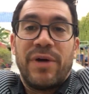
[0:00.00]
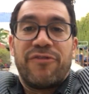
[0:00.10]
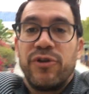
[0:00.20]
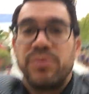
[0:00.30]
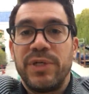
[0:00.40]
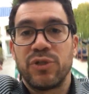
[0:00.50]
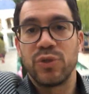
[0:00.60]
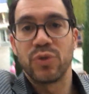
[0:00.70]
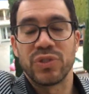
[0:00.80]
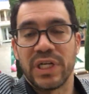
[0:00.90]
My first
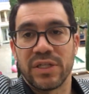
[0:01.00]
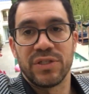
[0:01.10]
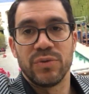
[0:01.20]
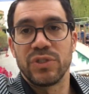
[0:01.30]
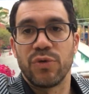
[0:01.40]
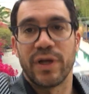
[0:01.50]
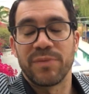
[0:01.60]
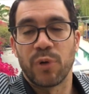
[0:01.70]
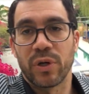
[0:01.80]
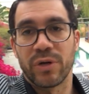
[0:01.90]
mentor, Joel Salatin, was a
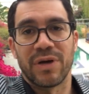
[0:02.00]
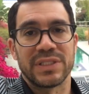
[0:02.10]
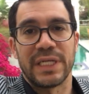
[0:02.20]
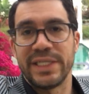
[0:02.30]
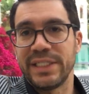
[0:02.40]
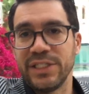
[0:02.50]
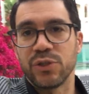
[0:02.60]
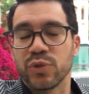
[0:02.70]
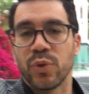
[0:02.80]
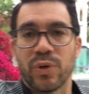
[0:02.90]
direct marketer. I was 19
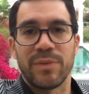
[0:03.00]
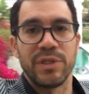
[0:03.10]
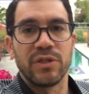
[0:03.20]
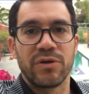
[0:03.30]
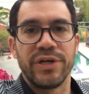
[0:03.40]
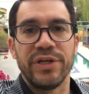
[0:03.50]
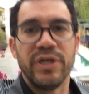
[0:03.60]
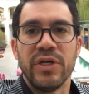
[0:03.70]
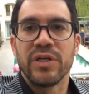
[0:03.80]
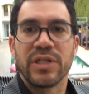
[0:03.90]
years old. I've been learning
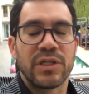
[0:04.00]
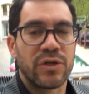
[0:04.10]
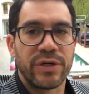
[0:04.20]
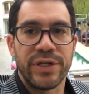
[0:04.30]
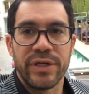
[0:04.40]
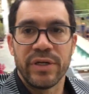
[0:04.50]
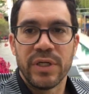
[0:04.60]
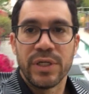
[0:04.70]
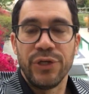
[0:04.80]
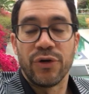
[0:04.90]
and learning,
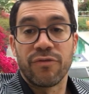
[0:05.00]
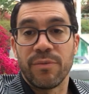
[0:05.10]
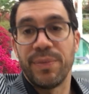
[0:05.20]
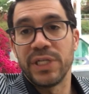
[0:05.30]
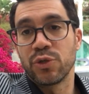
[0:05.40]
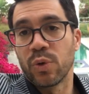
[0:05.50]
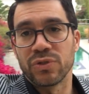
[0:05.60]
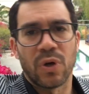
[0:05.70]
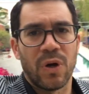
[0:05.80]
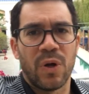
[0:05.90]
you know, from
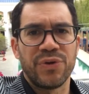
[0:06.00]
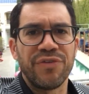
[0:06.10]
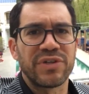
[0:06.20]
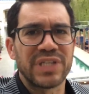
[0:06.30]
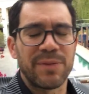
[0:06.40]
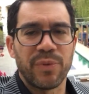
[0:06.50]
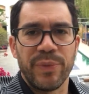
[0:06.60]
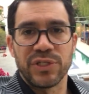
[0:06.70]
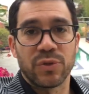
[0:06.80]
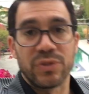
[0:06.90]
mentors, all different type of
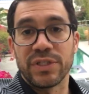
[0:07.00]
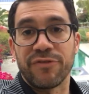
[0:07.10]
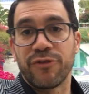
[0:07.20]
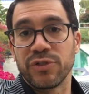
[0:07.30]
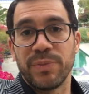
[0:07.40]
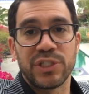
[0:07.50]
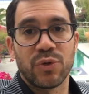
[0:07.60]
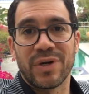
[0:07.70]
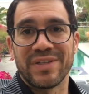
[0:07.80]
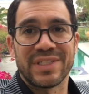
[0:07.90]
mentors. That first
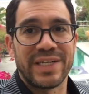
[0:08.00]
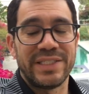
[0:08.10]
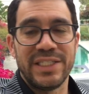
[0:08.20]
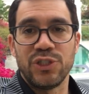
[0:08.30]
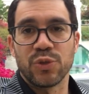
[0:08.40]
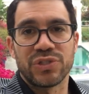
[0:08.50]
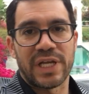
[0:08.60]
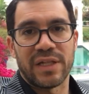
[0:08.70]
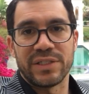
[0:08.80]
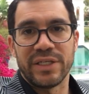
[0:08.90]
mentor when I was 19, Joel
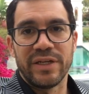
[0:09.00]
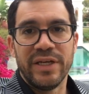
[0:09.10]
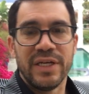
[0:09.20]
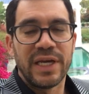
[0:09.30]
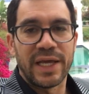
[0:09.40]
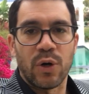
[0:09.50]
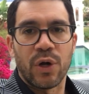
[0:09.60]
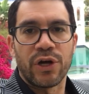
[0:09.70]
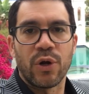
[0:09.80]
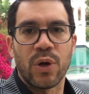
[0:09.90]
Salatin, and
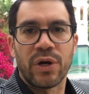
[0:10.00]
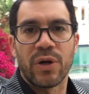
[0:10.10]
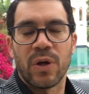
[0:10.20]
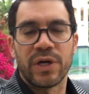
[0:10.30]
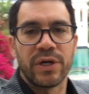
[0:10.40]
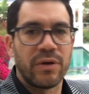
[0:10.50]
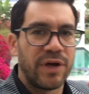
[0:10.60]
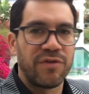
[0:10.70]
on and on and on and go.